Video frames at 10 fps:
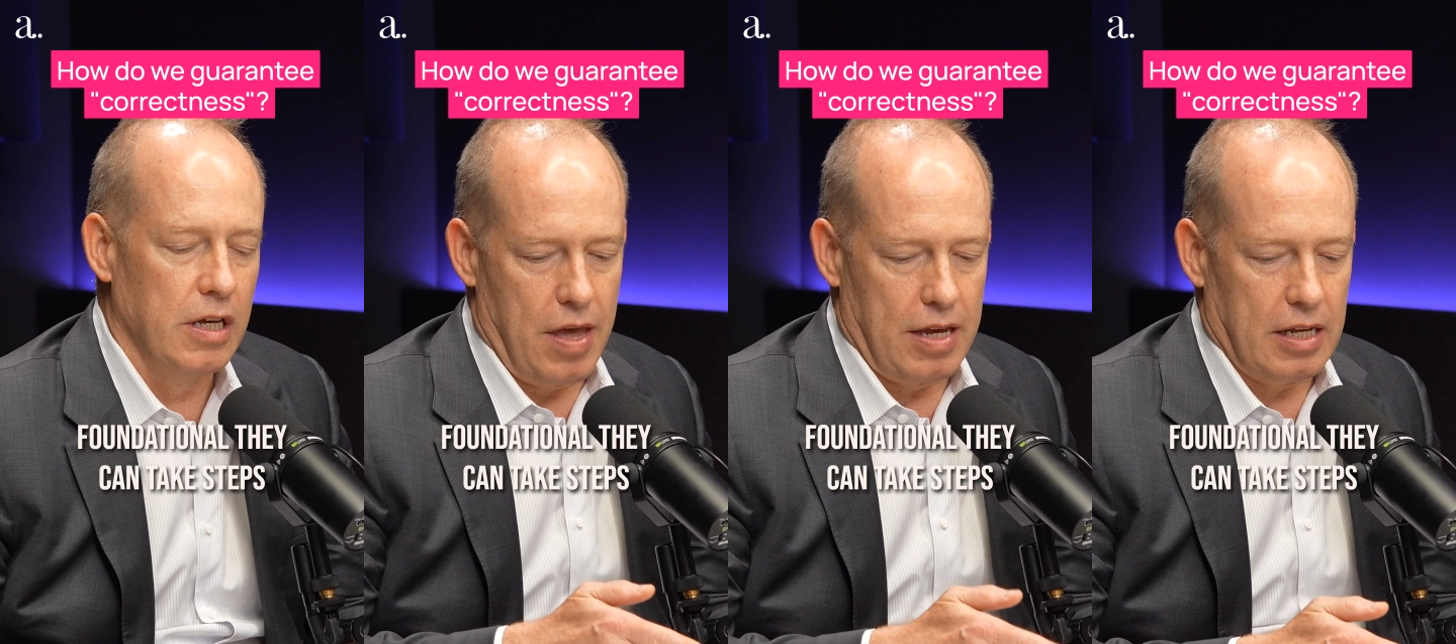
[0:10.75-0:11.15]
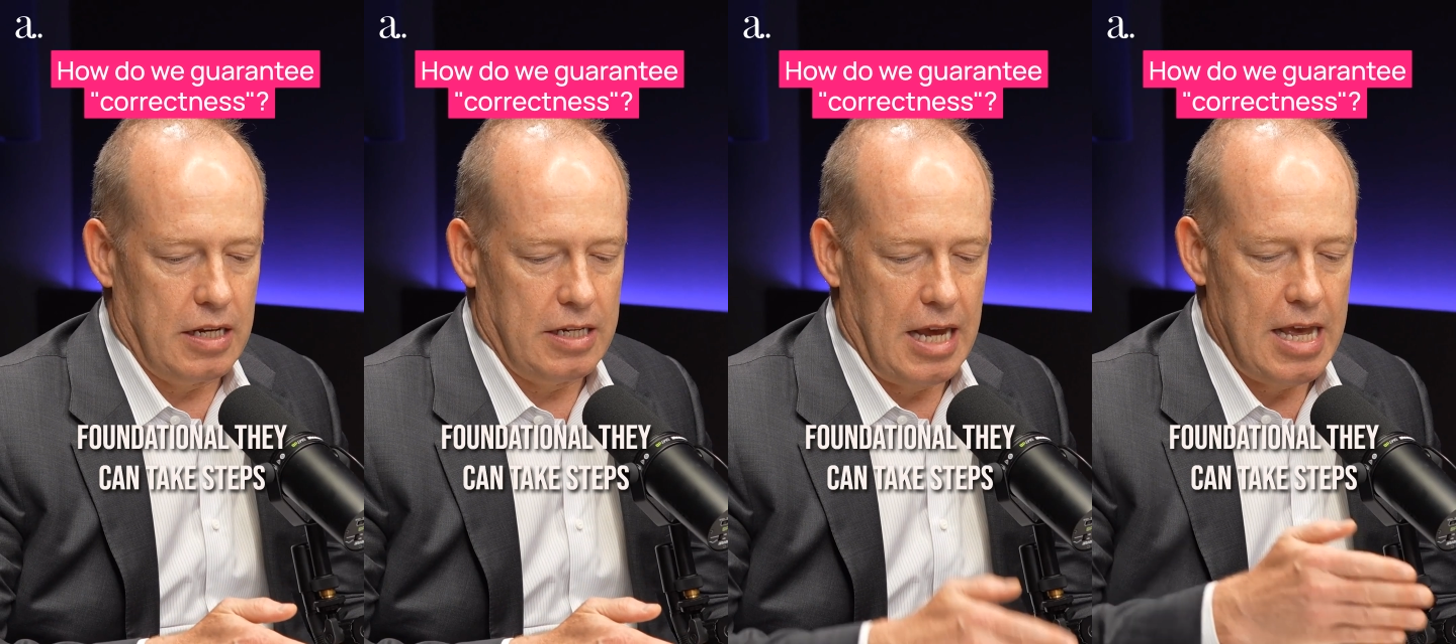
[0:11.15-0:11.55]
They
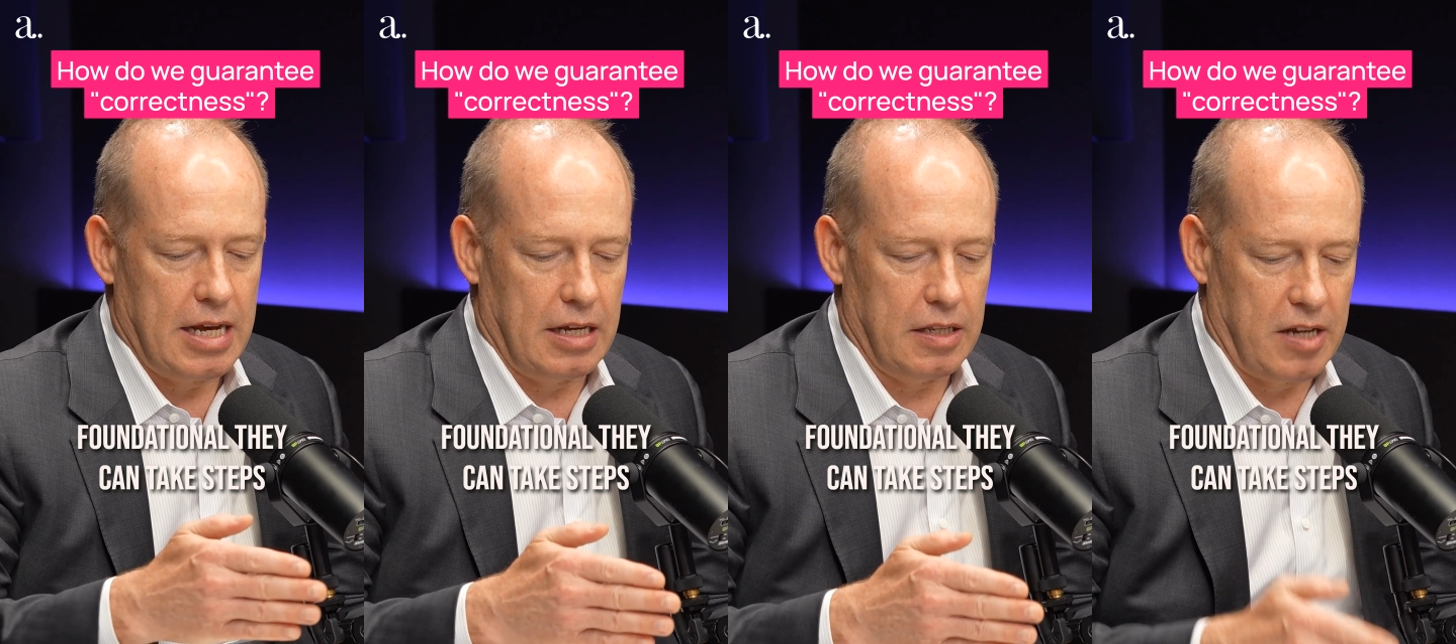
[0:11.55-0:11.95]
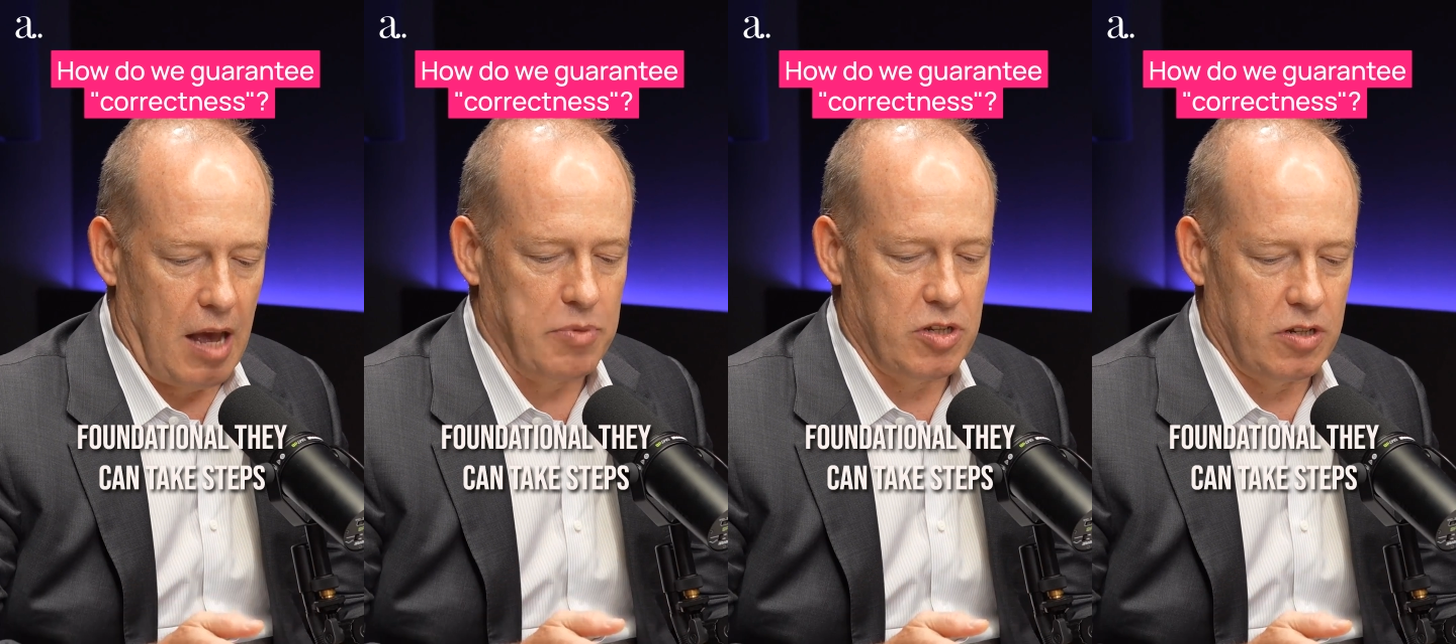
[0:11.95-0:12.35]
can take
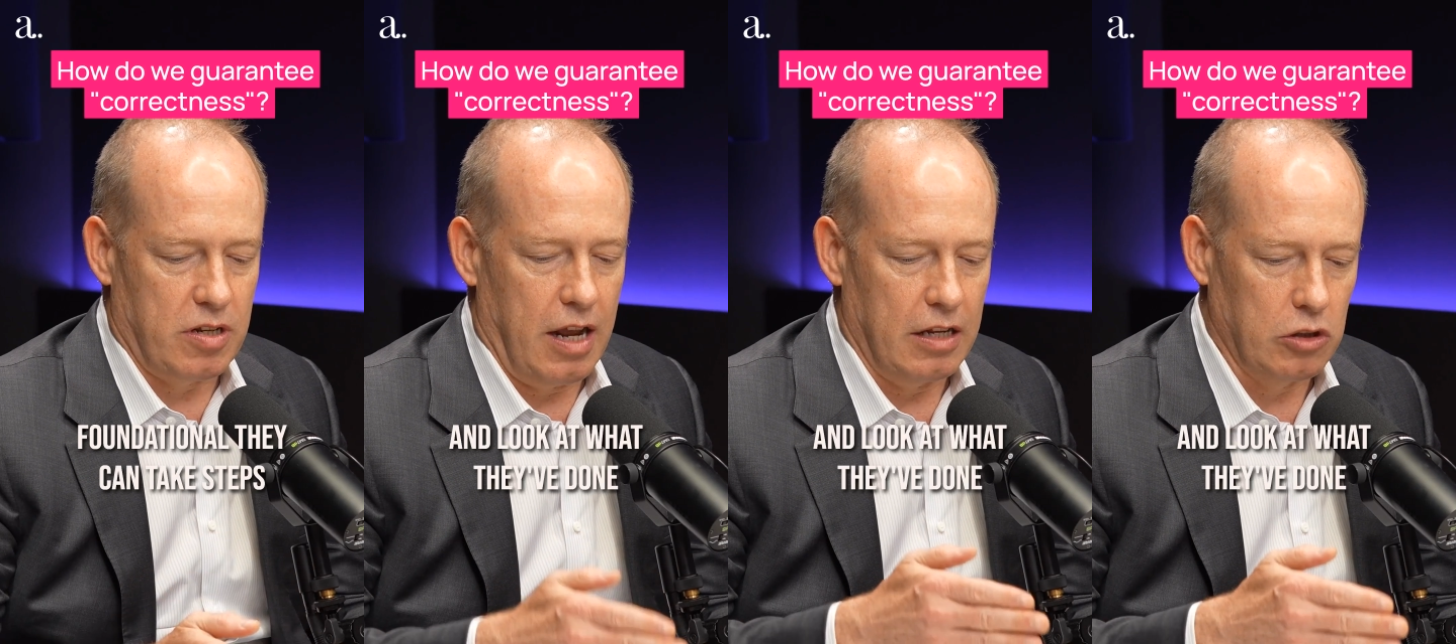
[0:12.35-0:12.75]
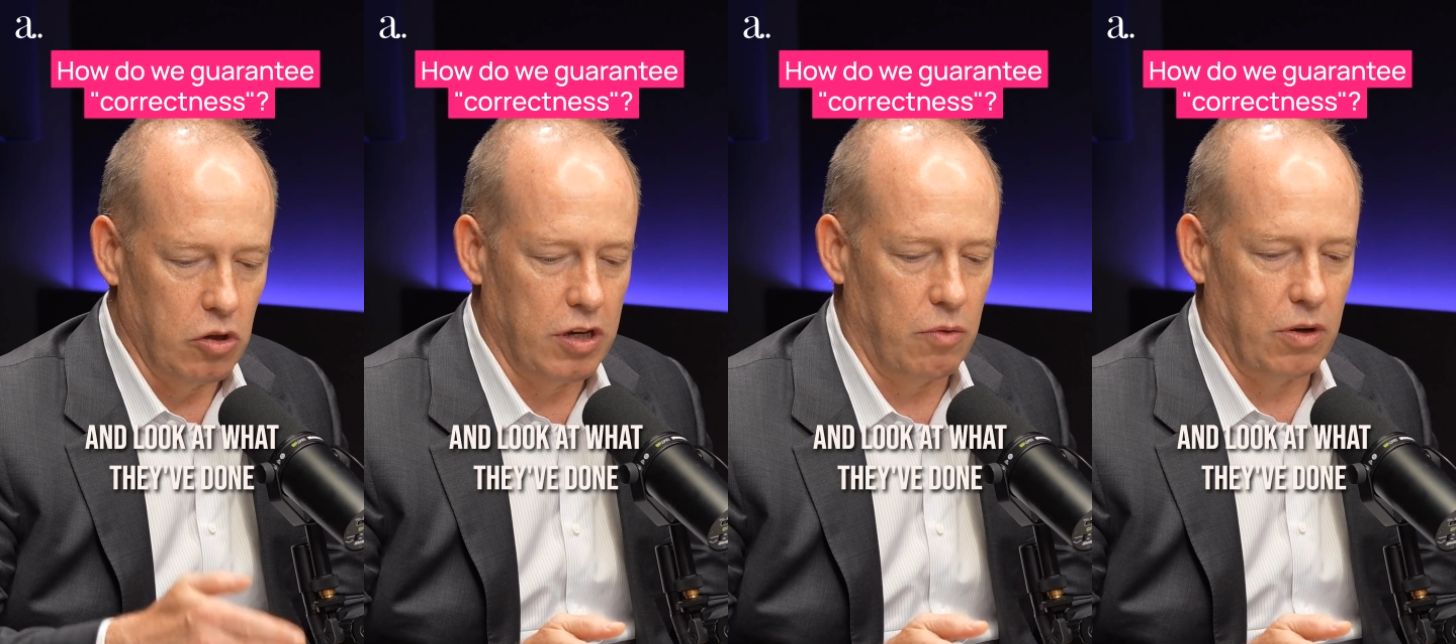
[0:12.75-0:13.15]
steps and
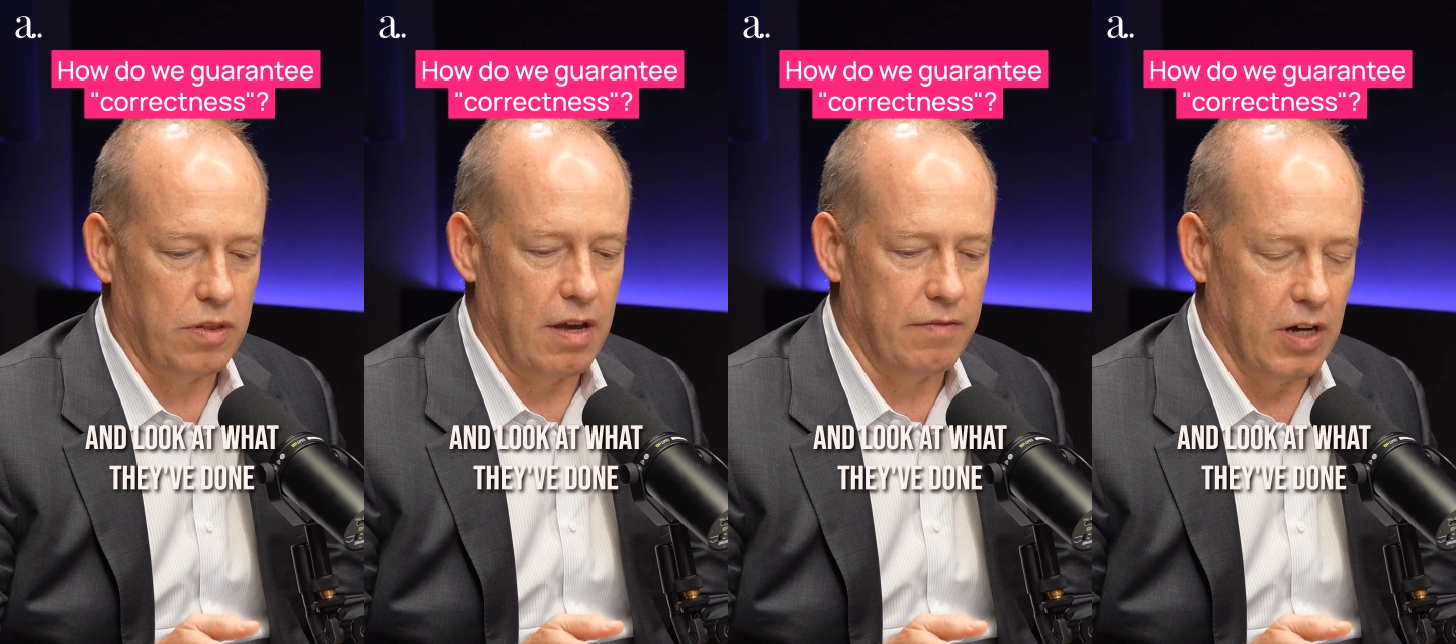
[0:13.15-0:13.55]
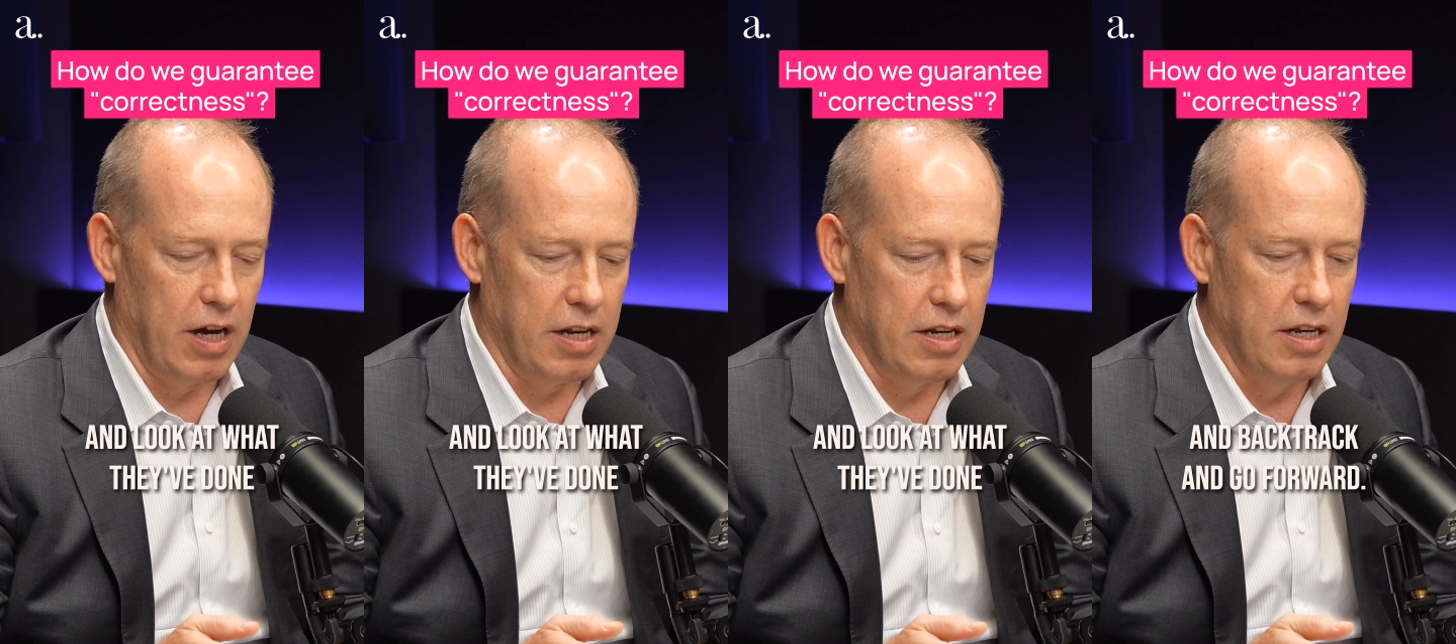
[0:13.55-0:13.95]
look at what they've
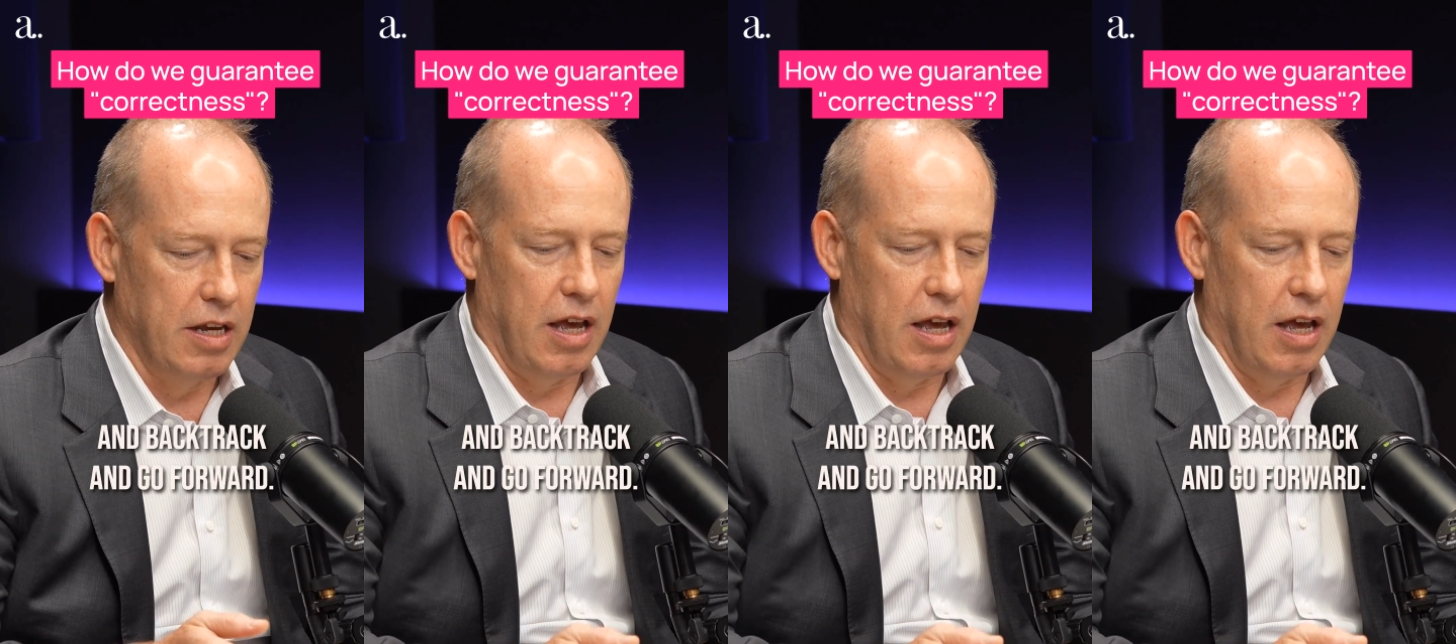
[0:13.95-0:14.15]
done